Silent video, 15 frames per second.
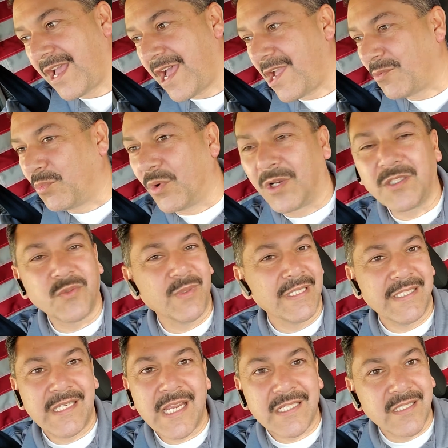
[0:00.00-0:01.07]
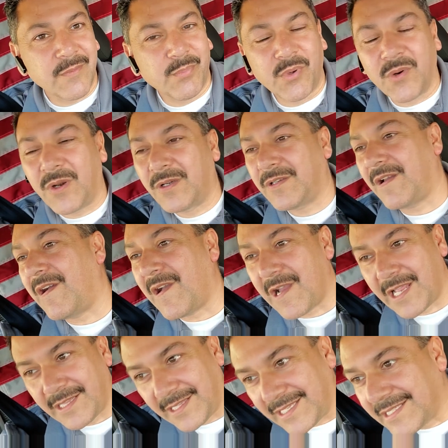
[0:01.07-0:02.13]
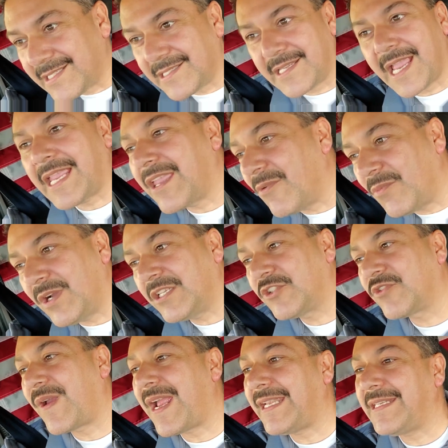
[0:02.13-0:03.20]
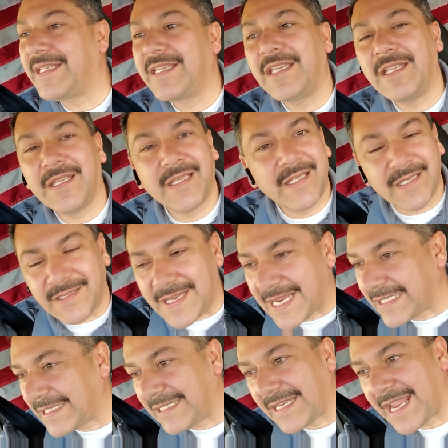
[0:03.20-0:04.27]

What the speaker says: I worked with tech support on this second one, trying to get it connected.